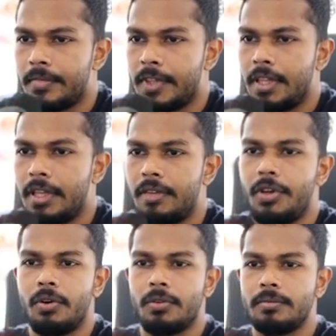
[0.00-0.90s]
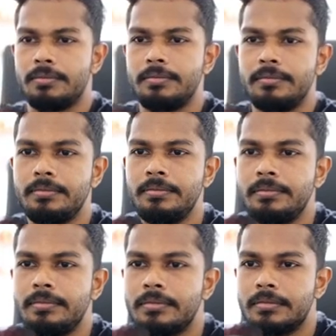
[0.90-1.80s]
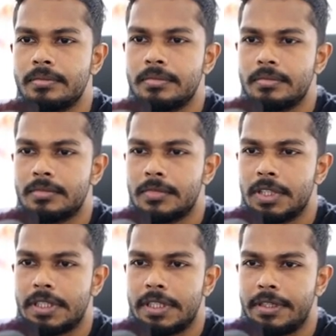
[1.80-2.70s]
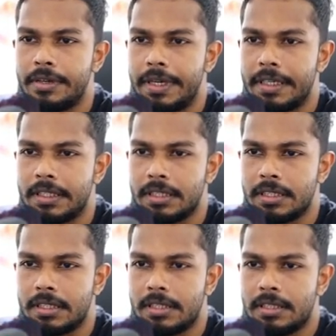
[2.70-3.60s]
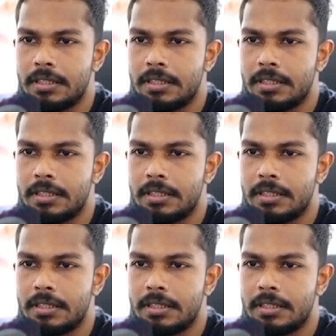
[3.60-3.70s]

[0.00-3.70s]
There we go. Is it returns?